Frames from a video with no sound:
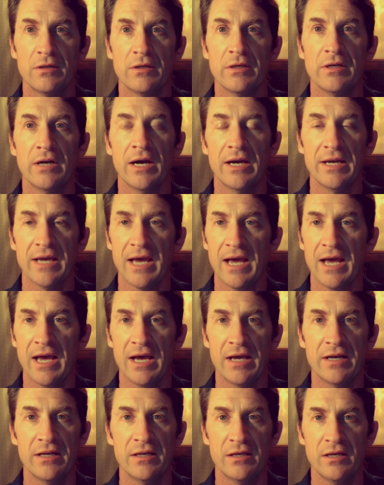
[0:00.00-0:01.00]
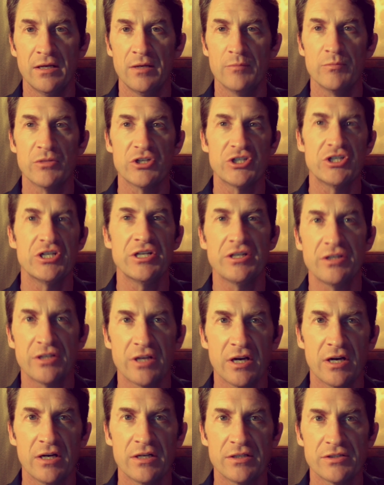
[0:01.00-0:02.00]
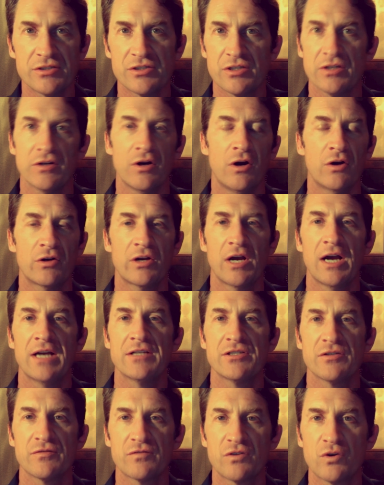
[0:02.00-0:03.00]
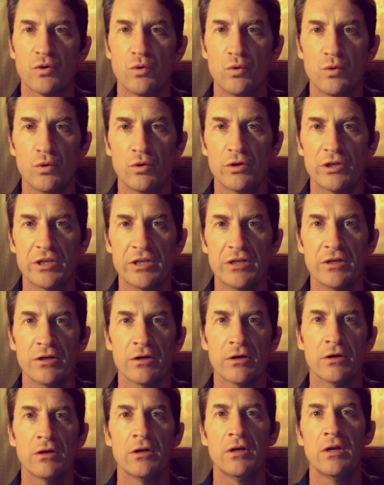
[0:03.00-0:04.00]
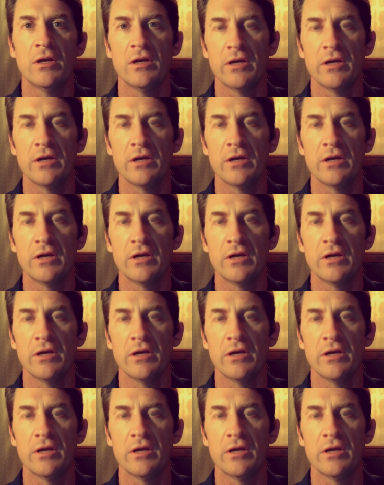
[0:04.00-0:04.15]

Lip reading: and I had machine guns and all kinds of cool gear